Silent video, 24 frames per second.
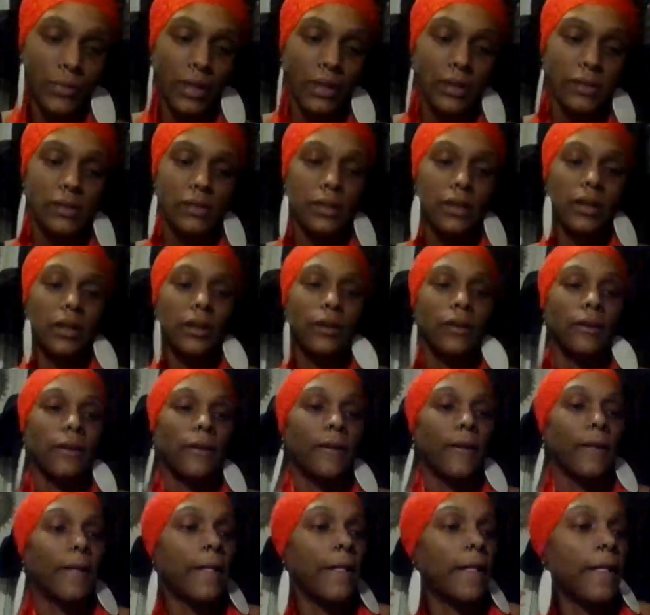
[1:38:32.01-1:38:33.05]
it's like
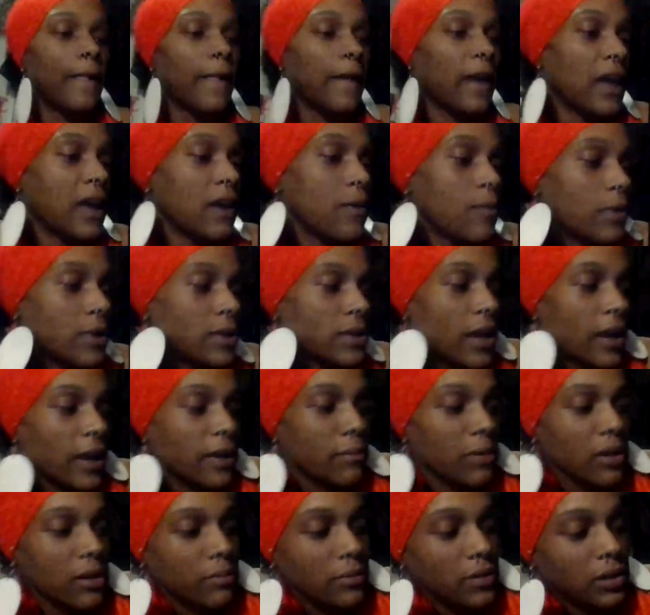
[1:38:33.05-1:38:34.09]
819,
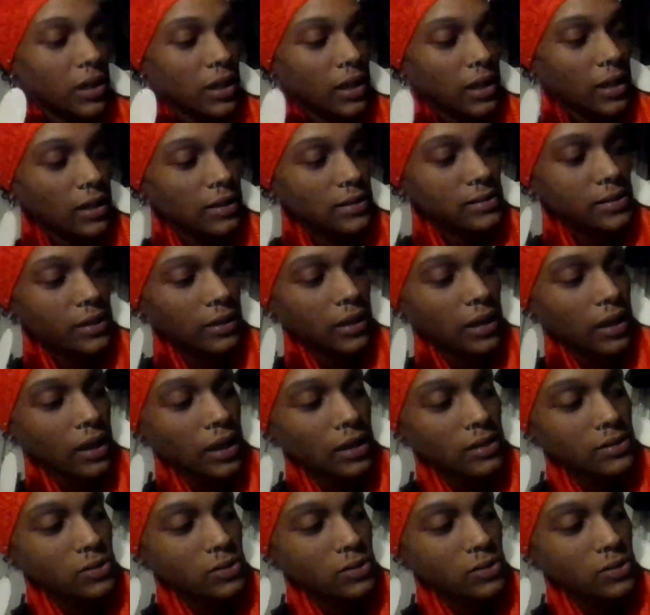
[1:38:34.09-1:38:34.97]
but I'm looking at it's like 8.